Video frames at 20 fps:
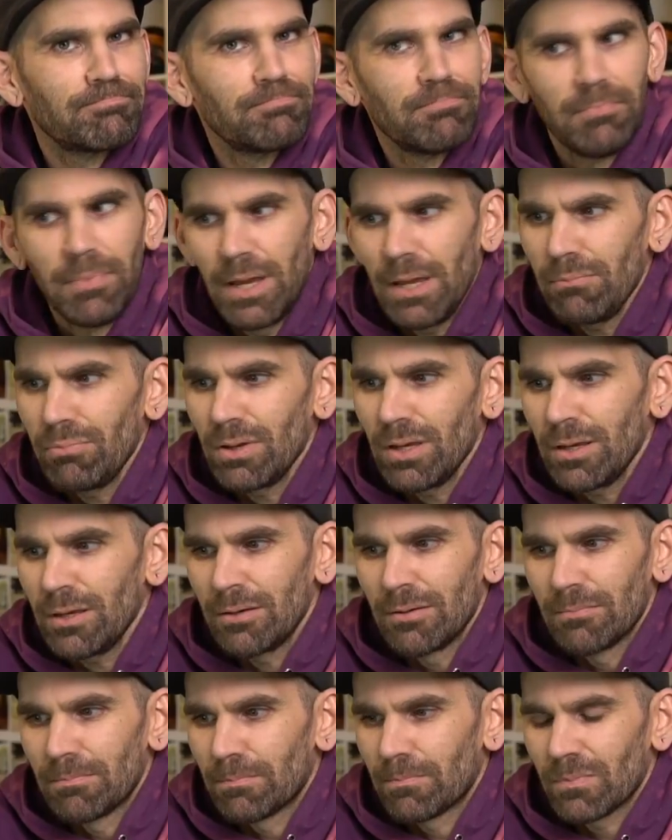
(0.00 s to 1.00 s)

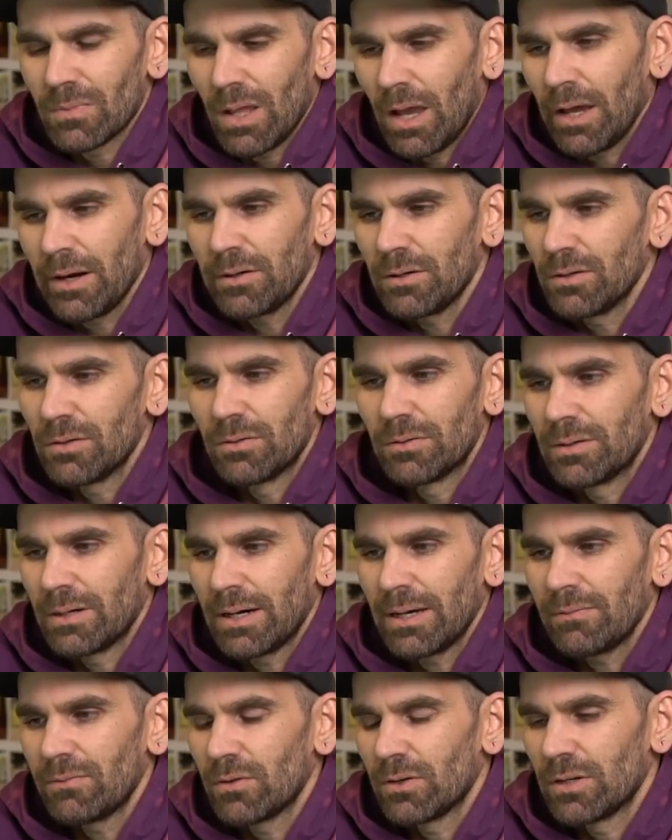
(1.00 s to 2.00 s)
Maybe. I don't know.
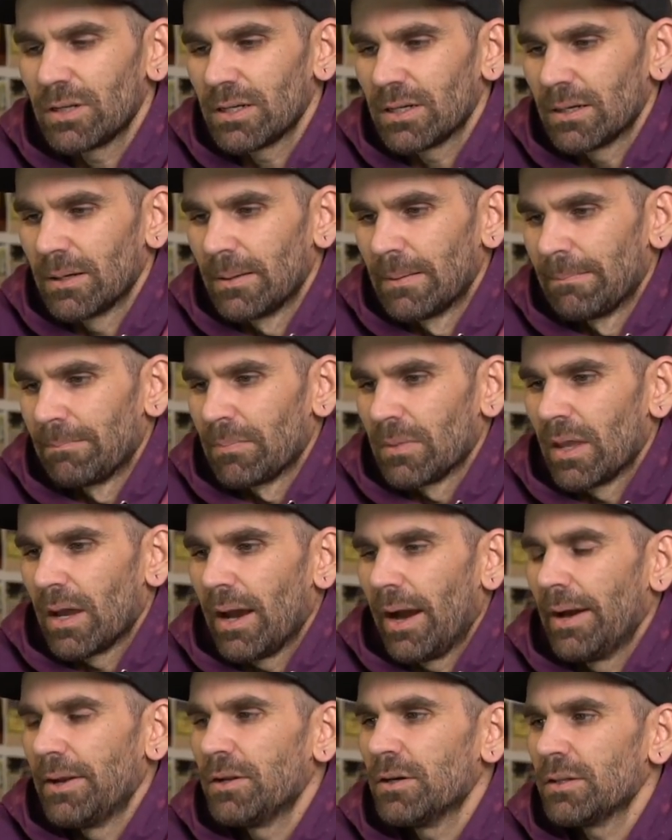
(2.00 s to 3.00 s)
I have no idea.
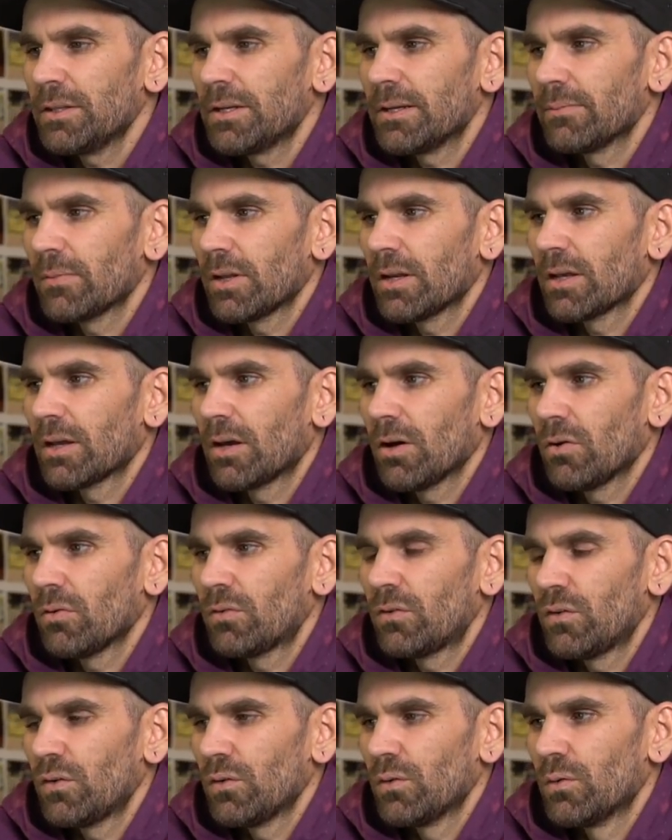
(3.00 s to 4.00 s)
I know that I'm going to go
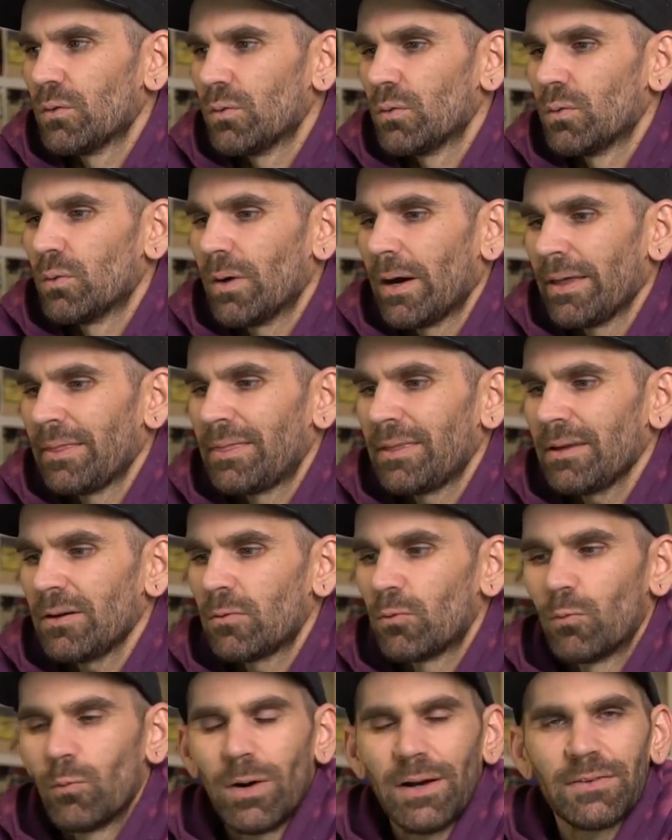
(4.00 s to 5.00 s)
to, I think,
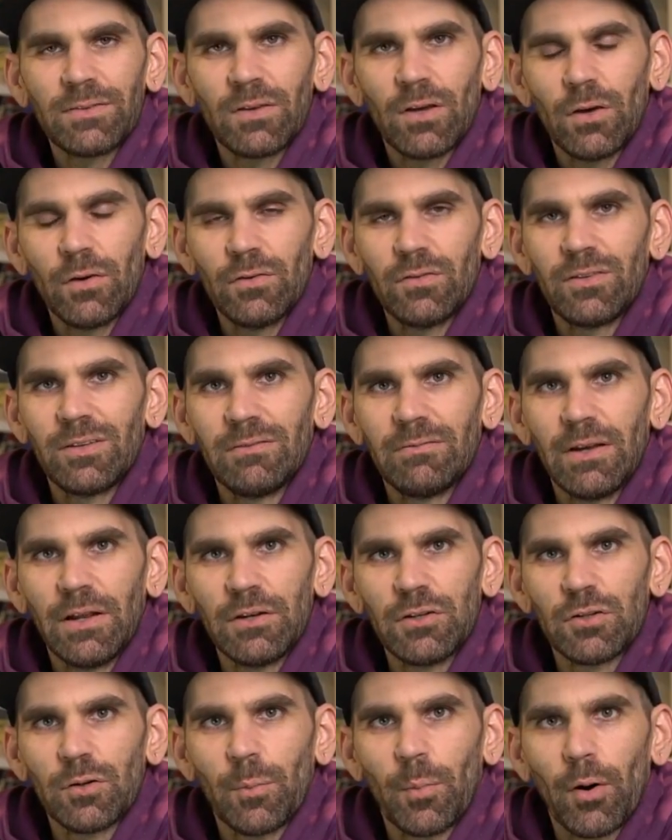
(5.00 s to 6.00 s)
West Coast
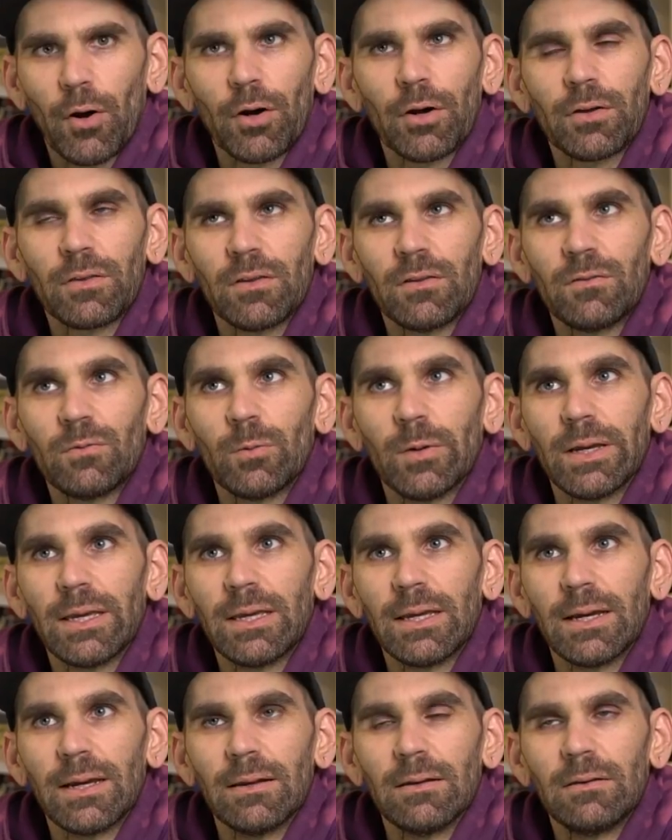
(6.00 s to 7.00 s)
Adventure Park this
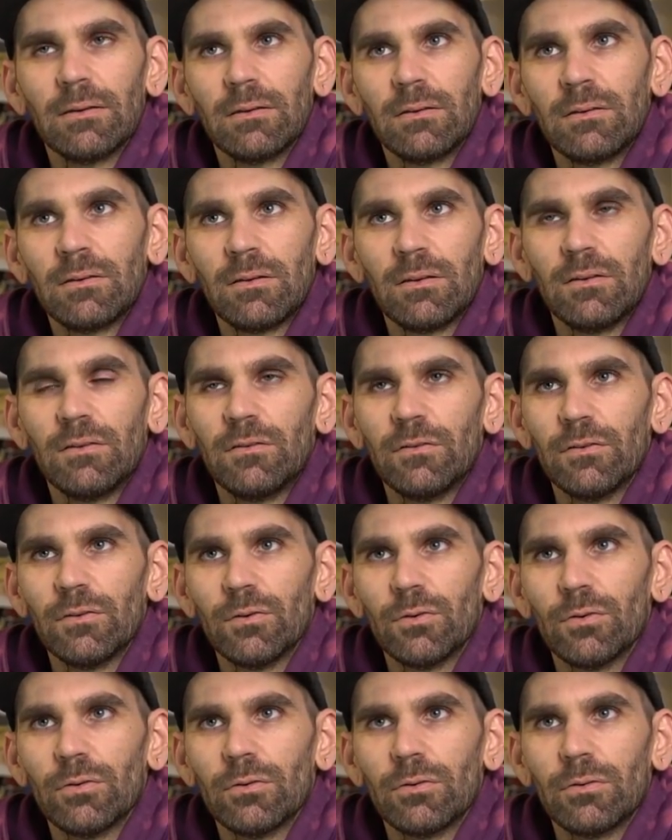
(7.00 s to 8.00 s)
weekend to
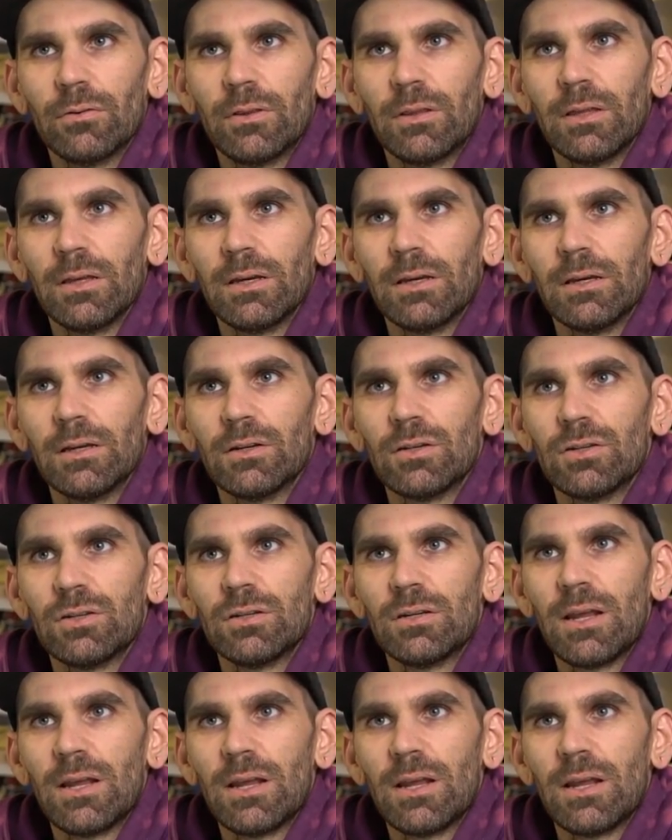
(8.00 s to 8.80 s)
do the,